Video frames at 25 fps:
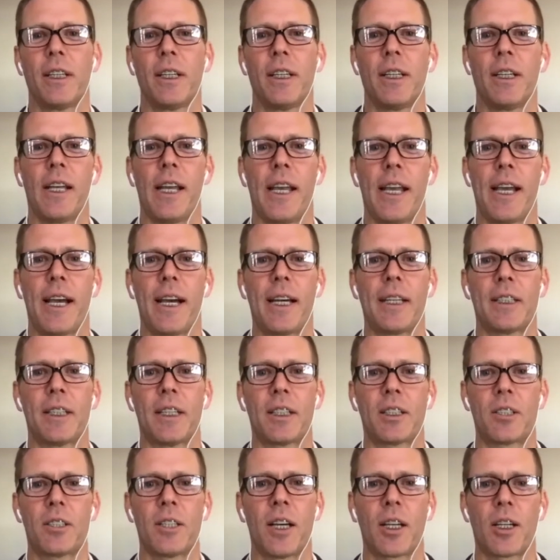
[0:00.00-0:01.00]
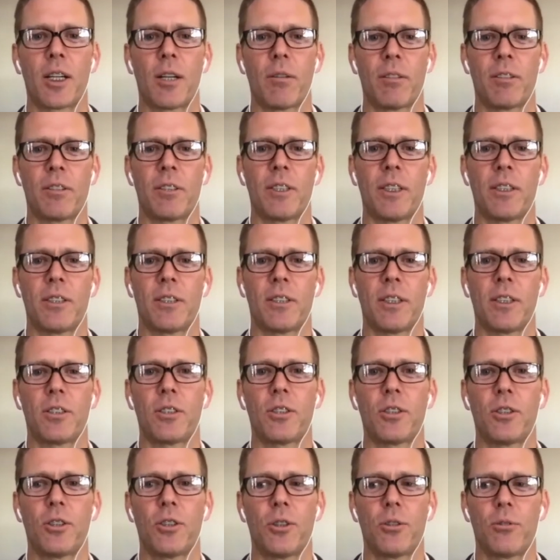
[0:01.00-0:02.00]
and it's not always easy
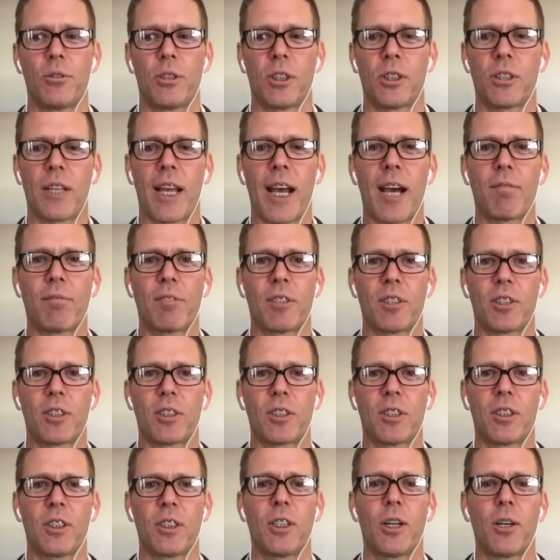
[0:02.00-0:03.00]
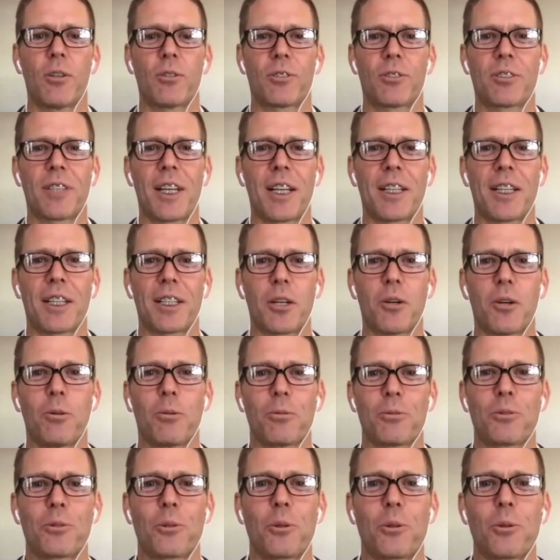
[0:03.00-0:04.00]
to just have this you know it's not like
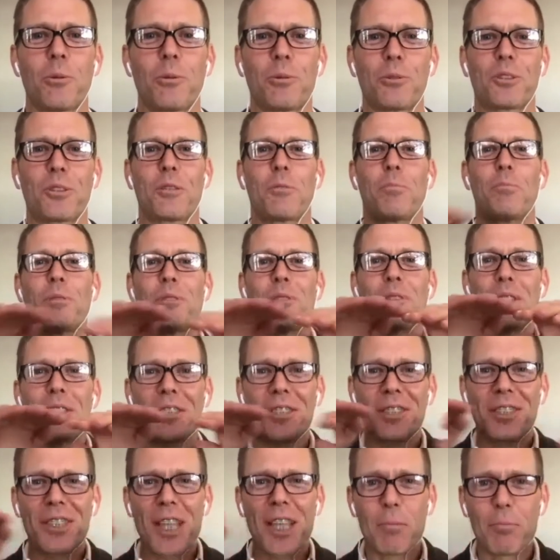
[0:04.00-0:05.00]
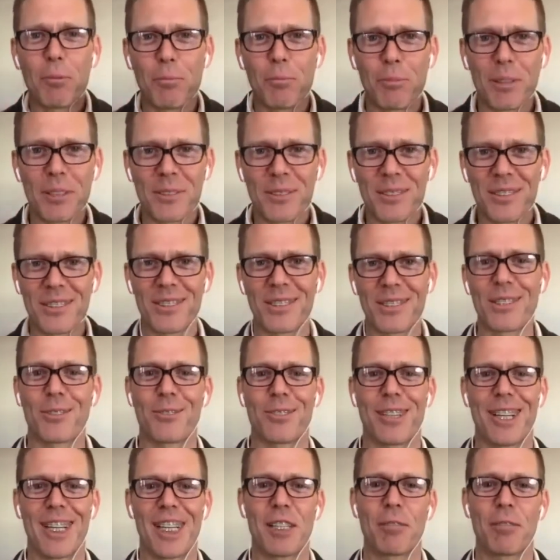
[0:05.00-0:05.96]
old school st- stable businesses right